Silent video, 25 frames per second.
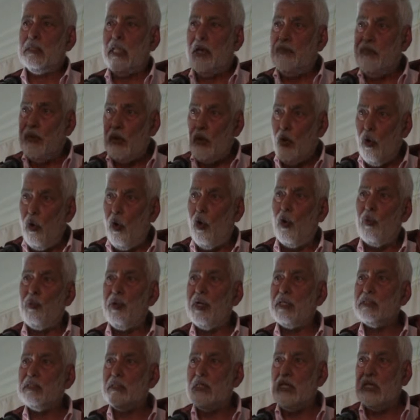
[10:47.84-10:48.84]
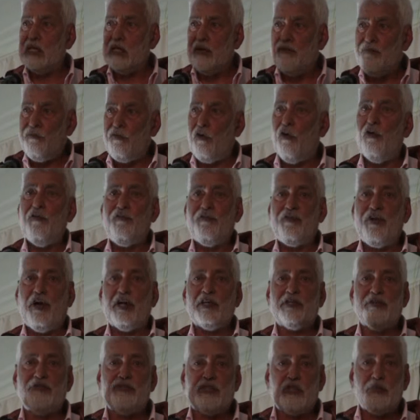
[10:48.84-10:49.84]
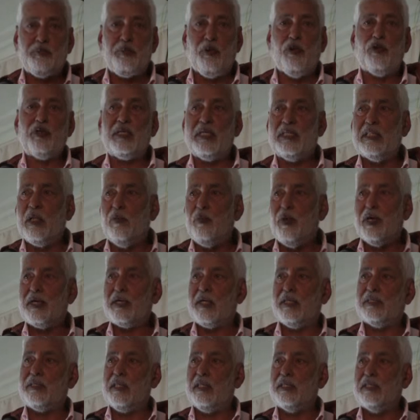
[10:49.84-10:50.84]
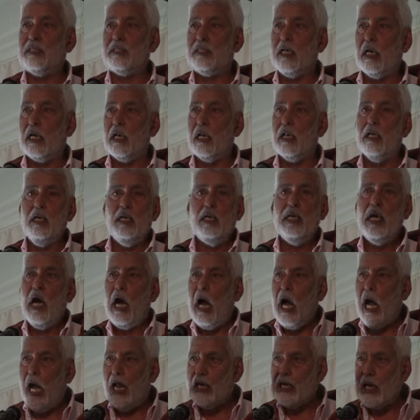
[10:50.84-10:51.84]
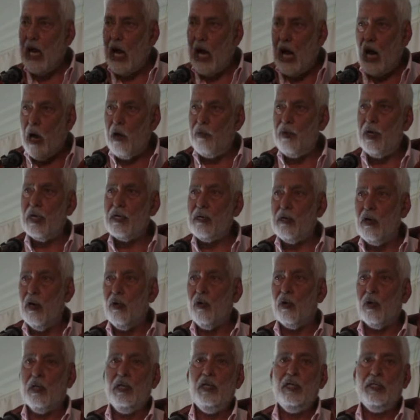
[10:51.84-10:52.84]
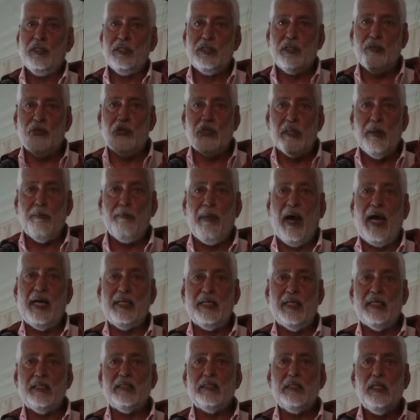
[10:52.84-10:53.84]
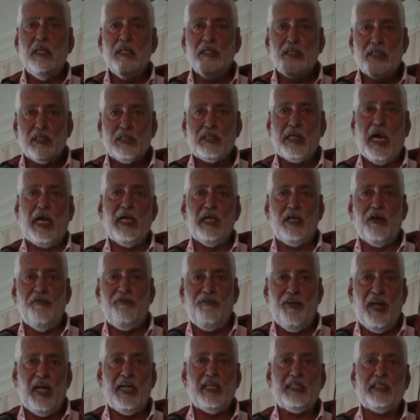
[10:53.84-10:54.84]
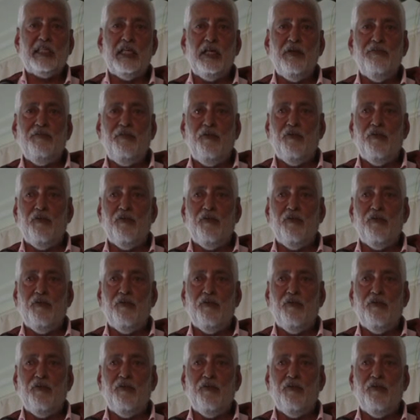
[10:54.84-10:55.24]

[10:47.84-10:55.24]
they were always in the forefront of supporting the workers in struggle. And our role during the miners' strike of eighteen